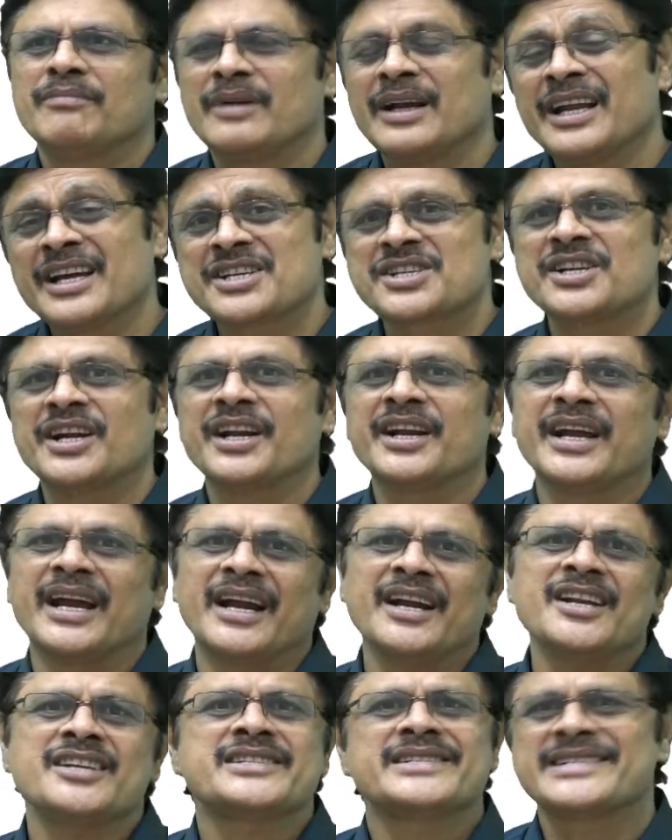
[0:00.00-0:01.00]
dictionary
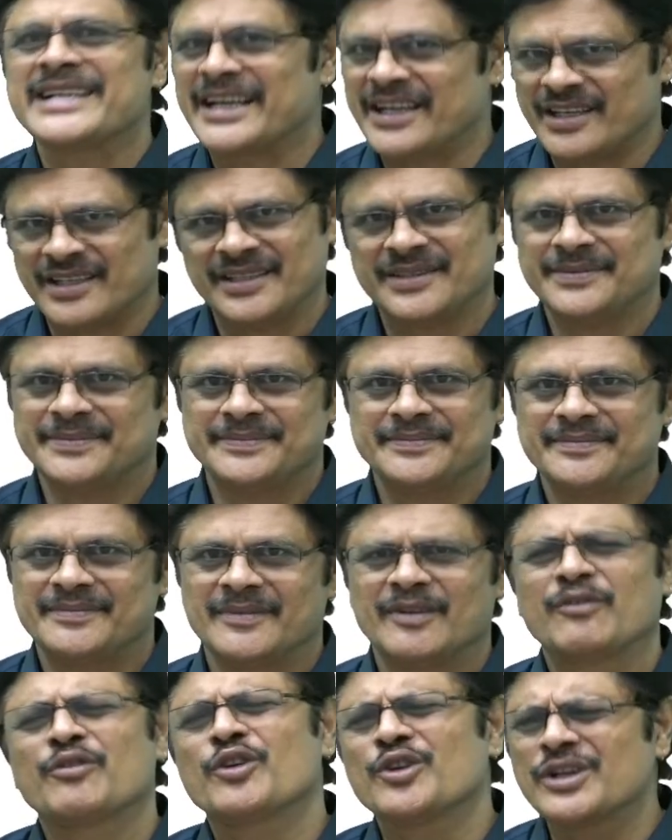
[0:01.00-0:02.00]
and set.
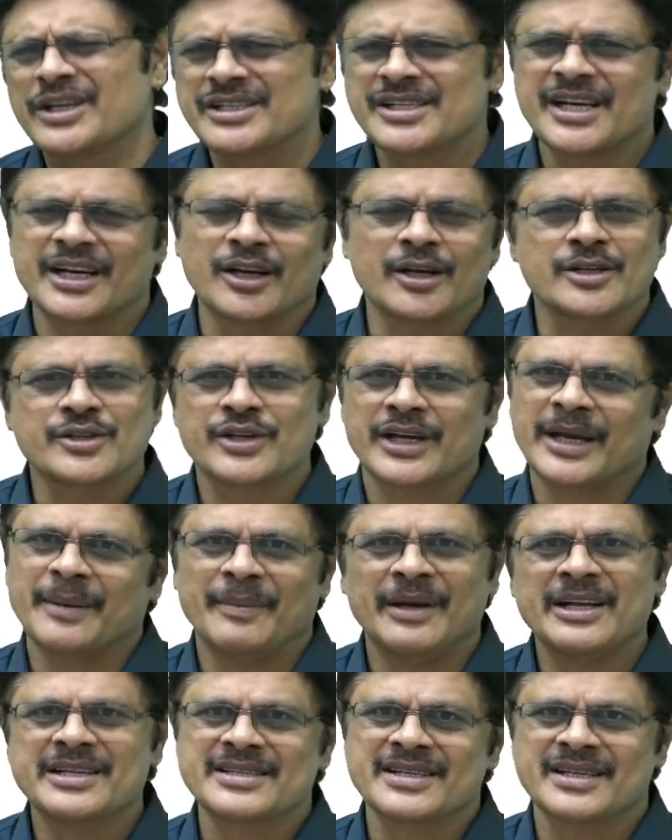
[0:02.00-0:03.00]
Frozen set also can
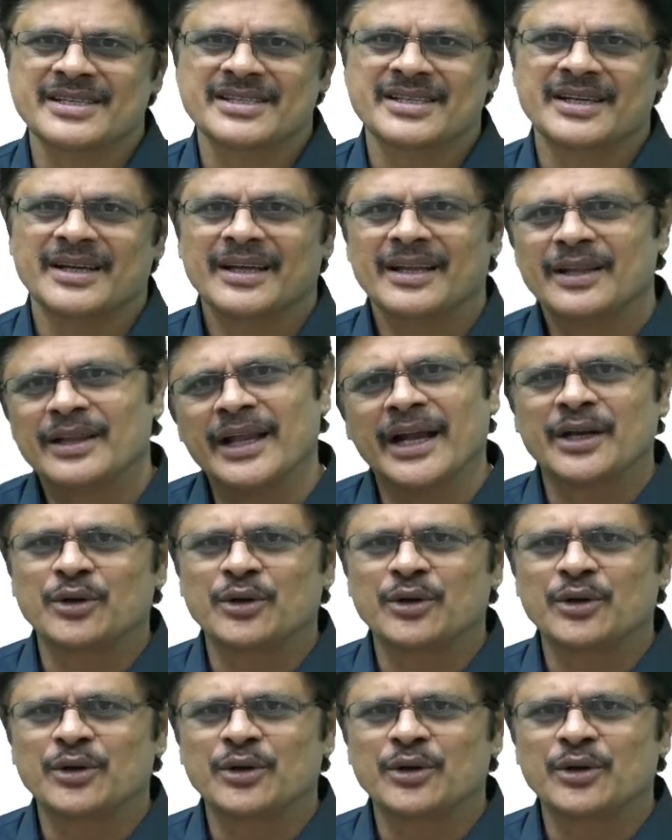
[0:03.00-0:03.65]
be discussed. That